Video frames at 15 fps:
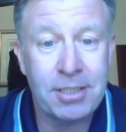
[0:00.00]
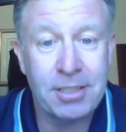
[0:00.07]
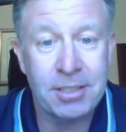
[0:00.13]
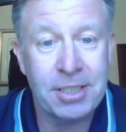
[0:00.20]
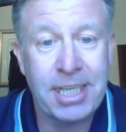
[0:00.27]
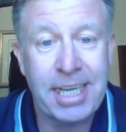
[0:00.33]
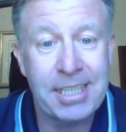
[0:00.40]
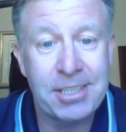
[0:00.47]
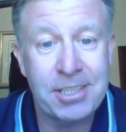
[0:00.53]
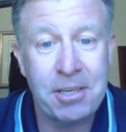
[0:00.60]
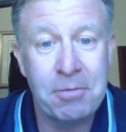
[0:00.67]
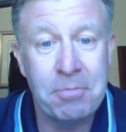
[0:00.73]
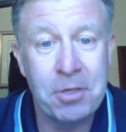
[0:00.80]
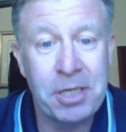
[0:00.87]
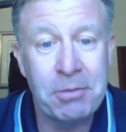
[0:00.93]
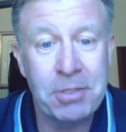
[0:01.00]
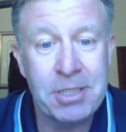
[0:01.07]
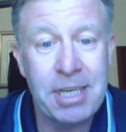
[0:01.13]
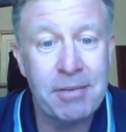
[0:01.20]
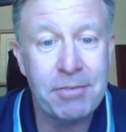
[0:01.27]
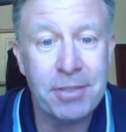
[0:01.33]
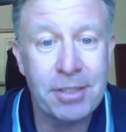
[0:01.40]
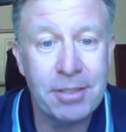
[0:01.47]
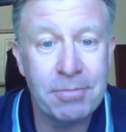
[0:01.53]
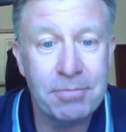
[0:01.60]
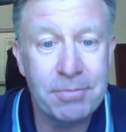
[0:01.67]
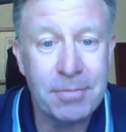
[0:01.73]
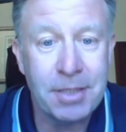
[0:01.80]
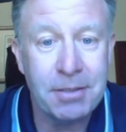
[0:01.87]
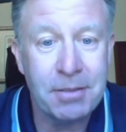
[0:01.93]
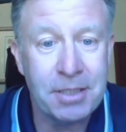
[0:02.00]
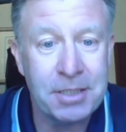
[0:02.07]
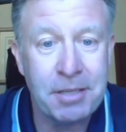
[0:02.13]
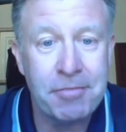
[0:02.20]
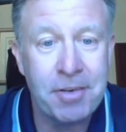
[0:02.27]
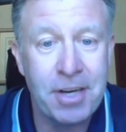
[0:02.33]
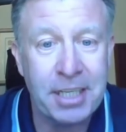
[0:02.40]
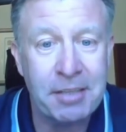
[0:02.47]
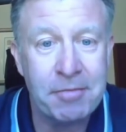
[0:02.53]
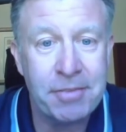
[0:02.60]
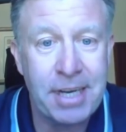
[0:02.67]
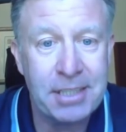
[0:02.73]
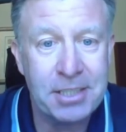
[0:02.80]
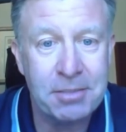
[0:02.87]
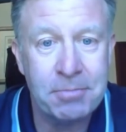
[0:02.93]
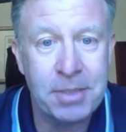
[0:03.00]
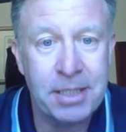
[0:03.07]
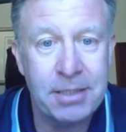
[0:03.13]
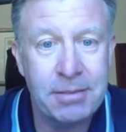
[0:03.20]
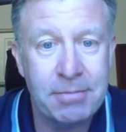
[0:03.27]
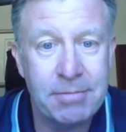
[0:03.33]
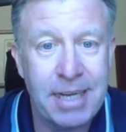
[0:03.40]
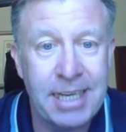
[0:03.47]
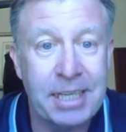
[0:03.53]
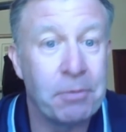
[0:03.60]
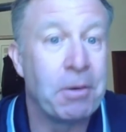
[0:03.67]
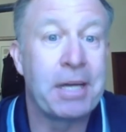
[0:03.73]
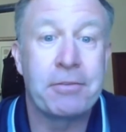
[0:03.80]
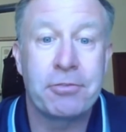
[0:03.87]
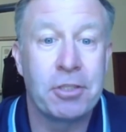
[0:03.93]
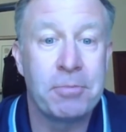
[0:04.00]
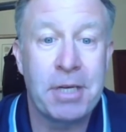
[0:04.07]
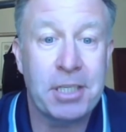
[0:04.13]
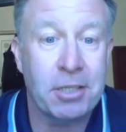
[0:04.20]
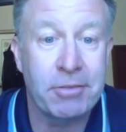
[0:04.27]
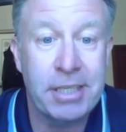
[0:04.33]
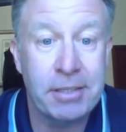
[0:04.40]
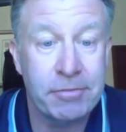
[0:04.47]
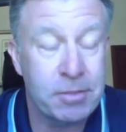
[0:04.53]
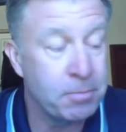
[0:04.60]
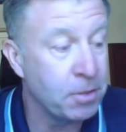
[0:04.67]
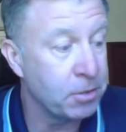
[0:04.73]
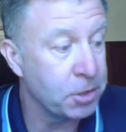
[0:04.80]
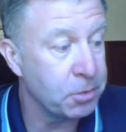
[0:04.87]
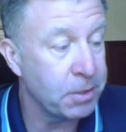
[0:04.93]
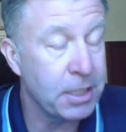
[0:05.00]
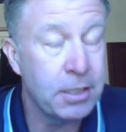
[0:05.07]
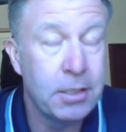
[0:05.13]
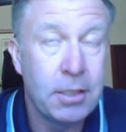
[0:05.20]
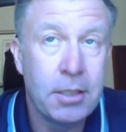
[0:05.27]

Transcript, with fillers: as kids, so money was never a defining factor to me any way through my career, if I'm honest with